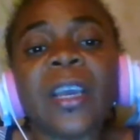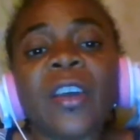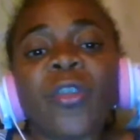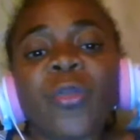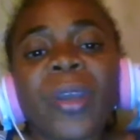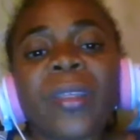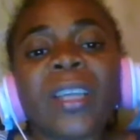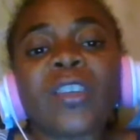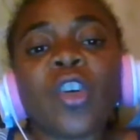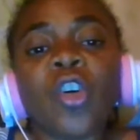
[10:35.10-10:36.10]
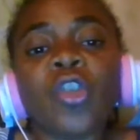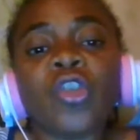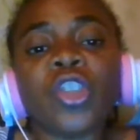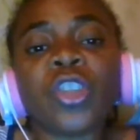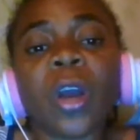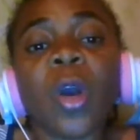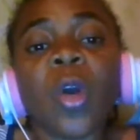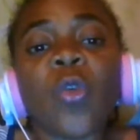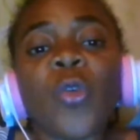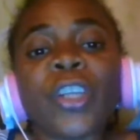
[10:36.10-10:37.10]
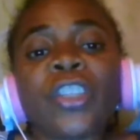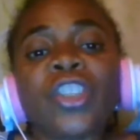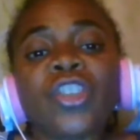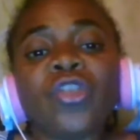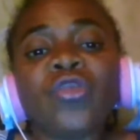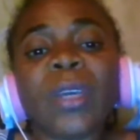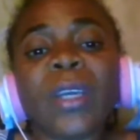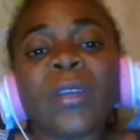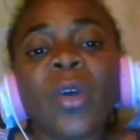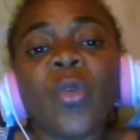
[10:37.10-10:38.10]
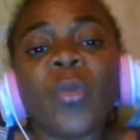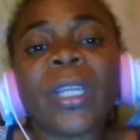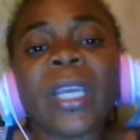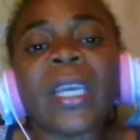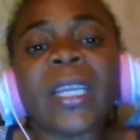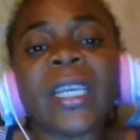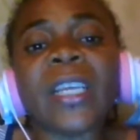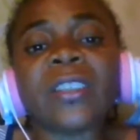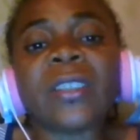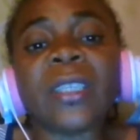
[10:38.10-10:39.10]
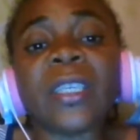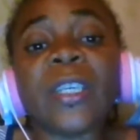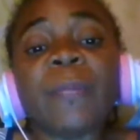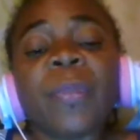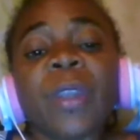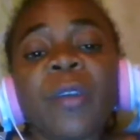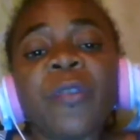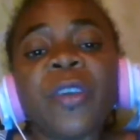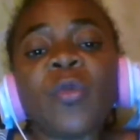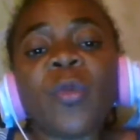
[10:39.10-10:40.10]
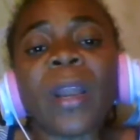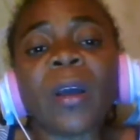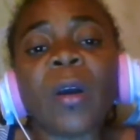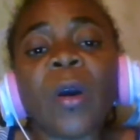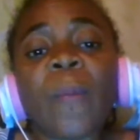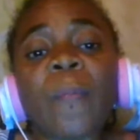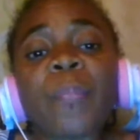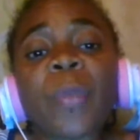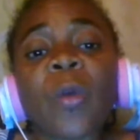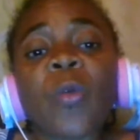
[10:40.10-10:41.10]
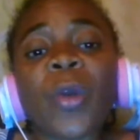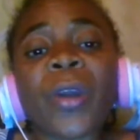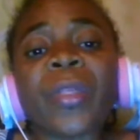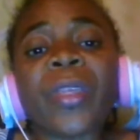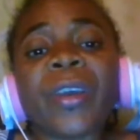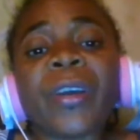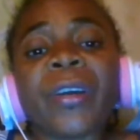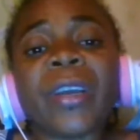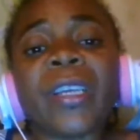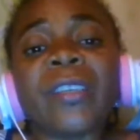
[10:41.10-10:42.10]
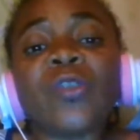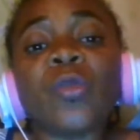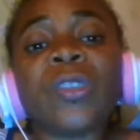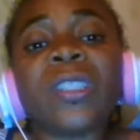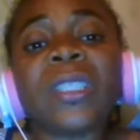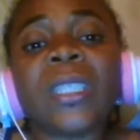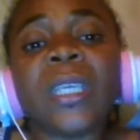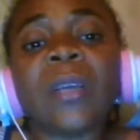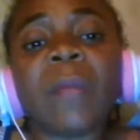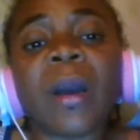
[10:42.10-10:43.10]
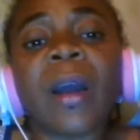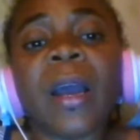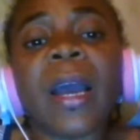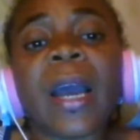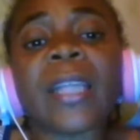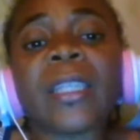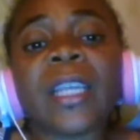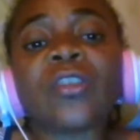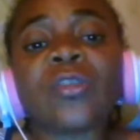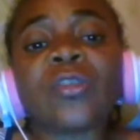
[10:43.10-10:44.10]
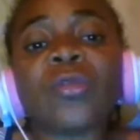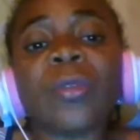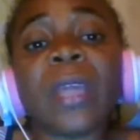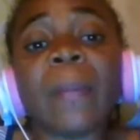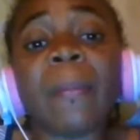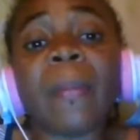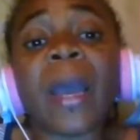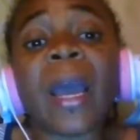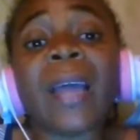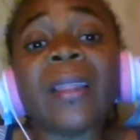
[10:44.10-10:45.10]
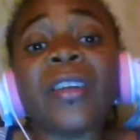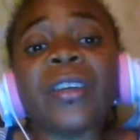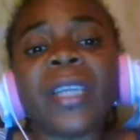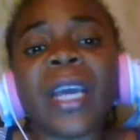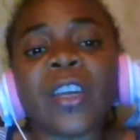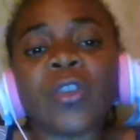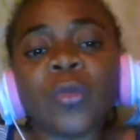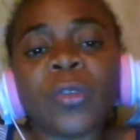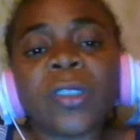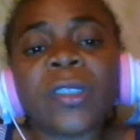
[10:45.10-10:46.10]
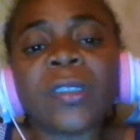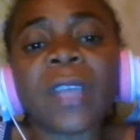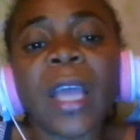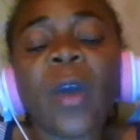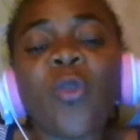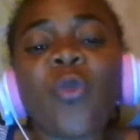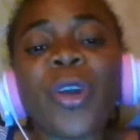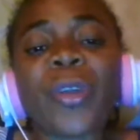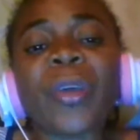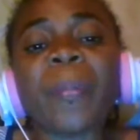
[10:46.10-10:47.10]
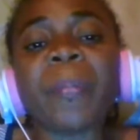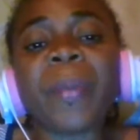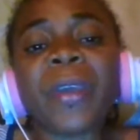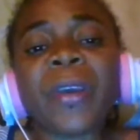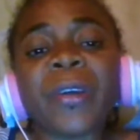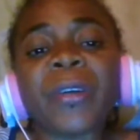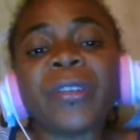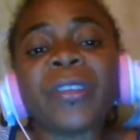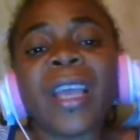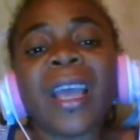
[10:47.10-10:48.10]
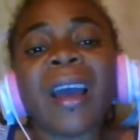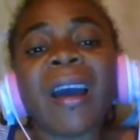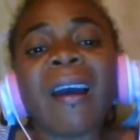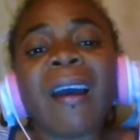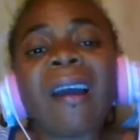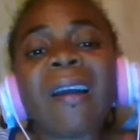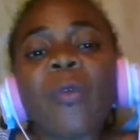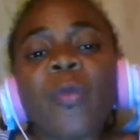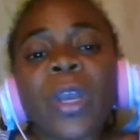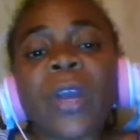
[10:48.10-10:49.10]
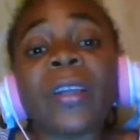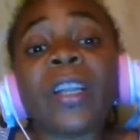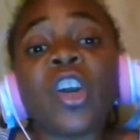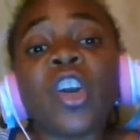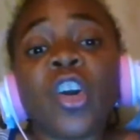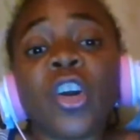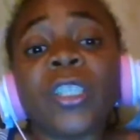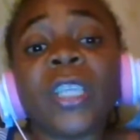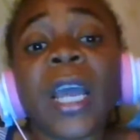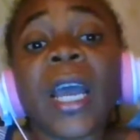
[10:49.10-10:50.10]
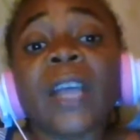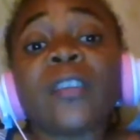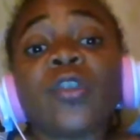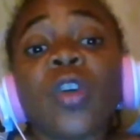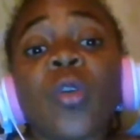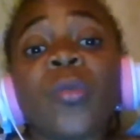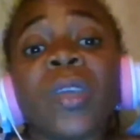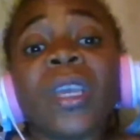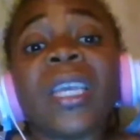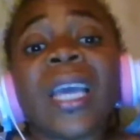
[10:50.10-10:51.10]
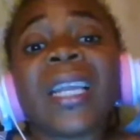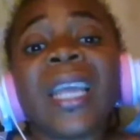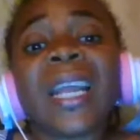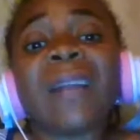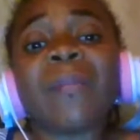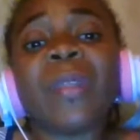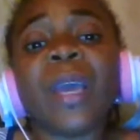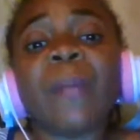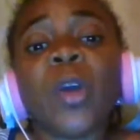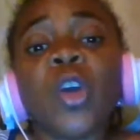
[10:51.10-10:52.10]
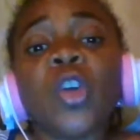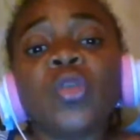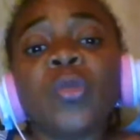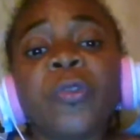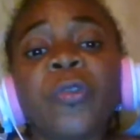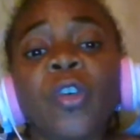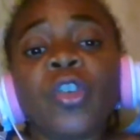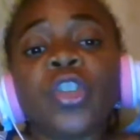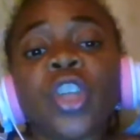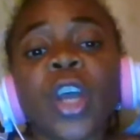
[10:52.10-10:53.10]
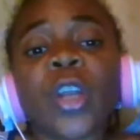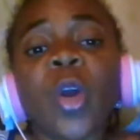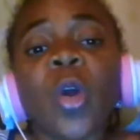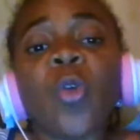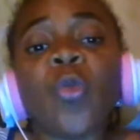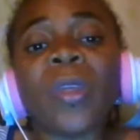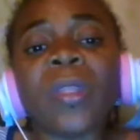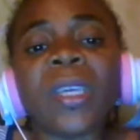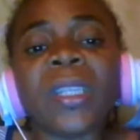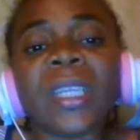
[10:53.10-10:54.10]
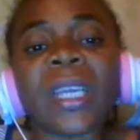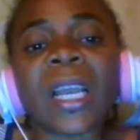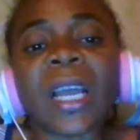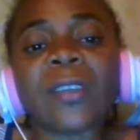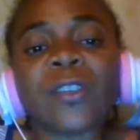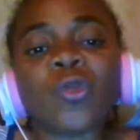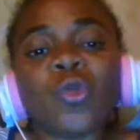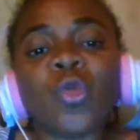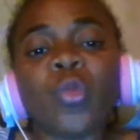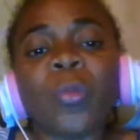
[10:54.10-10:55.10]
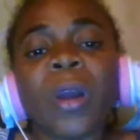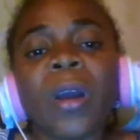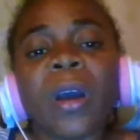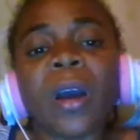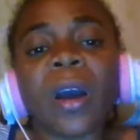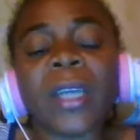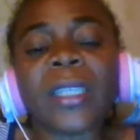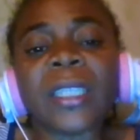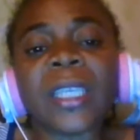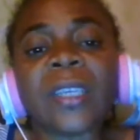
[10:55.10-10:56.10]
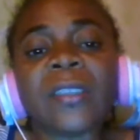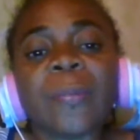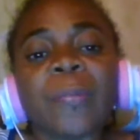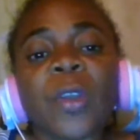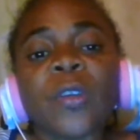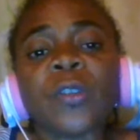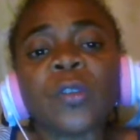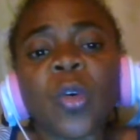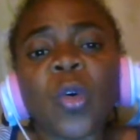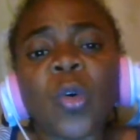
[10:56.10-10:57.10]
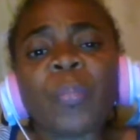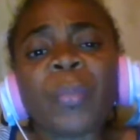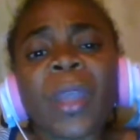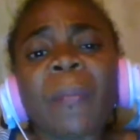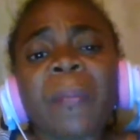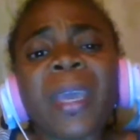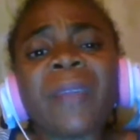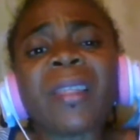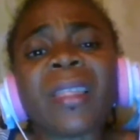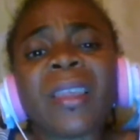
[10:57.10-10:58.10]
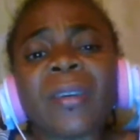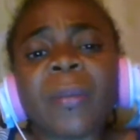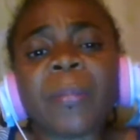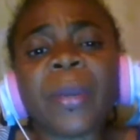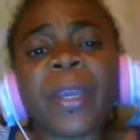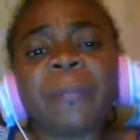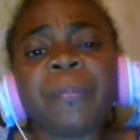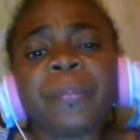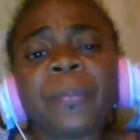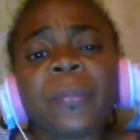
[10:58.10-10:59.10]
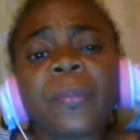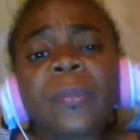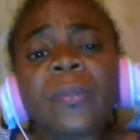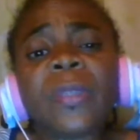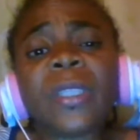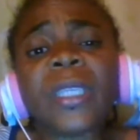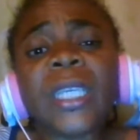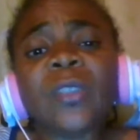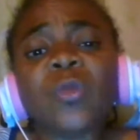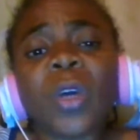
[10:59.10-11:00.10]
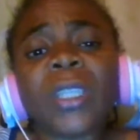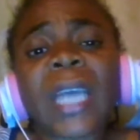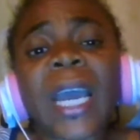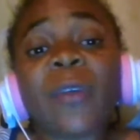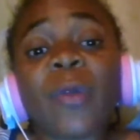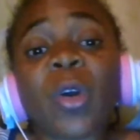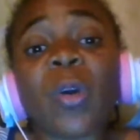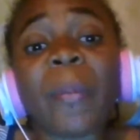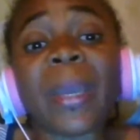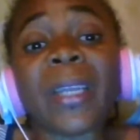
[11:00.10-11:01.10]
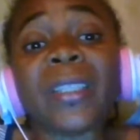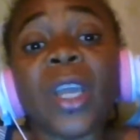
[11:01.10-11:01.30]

create that culture where children with ADHD feel welcome, where there is no stigma attached to them and their diagnosis, where their peers are aware and alert as to how they can help them to function within the classroom context. So, behavior therapy is what I recommend